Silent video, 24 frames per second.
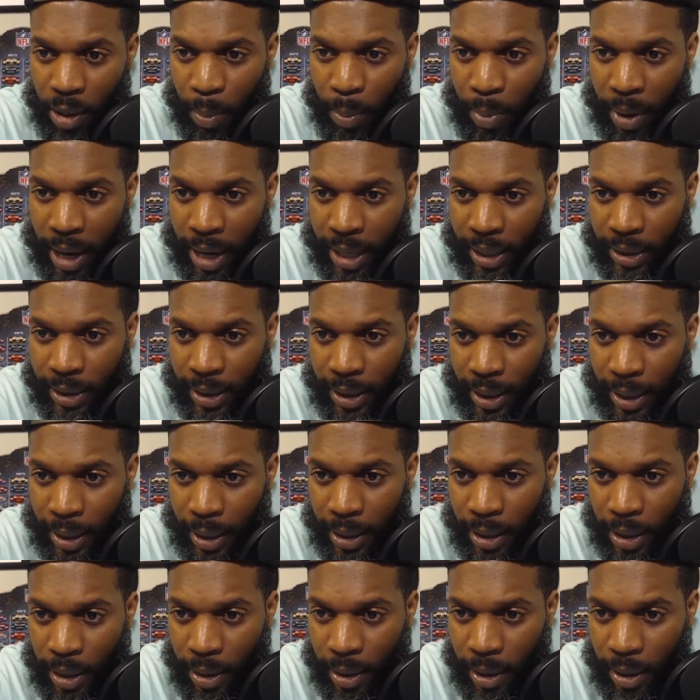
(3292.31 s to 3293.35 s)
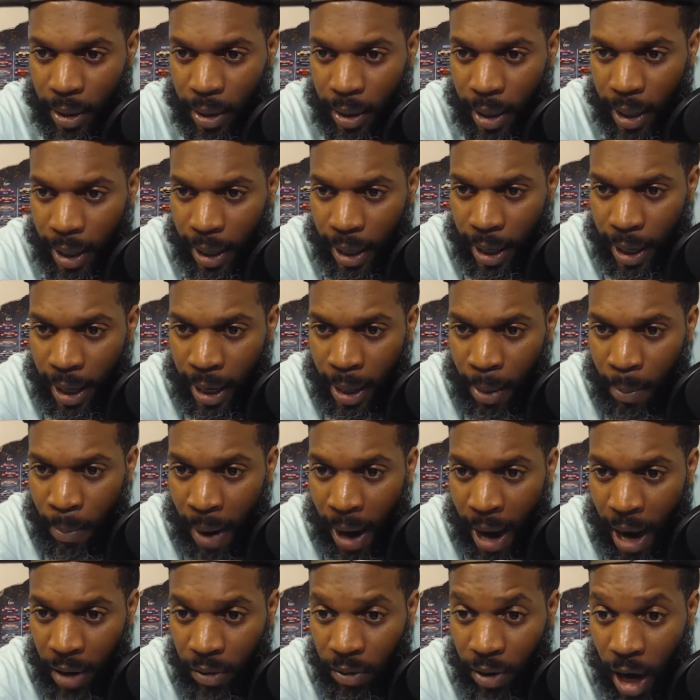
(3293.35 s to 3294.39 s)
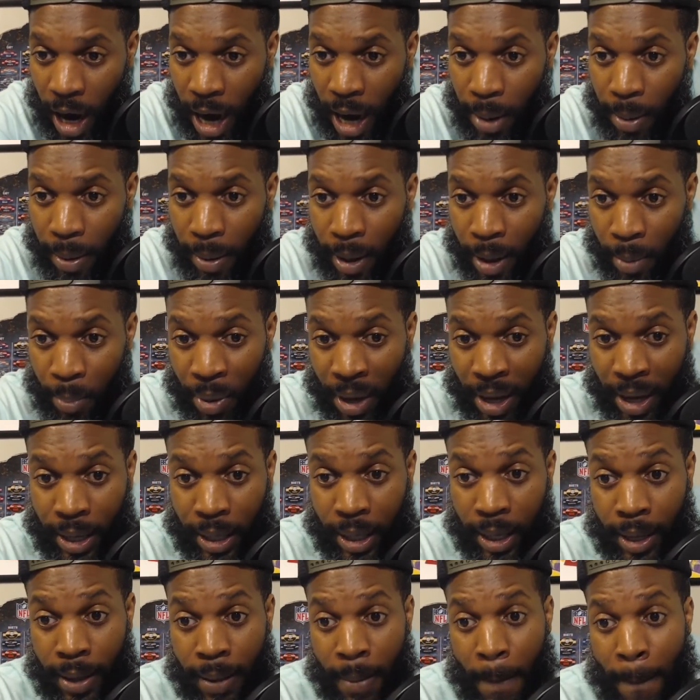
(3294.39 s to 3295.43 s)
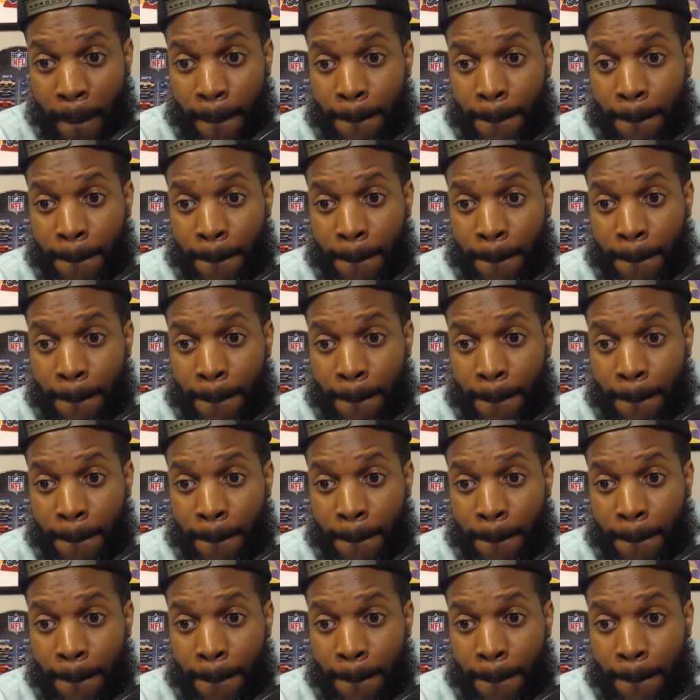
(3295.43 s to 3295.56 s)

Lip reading: the best, in my opinion.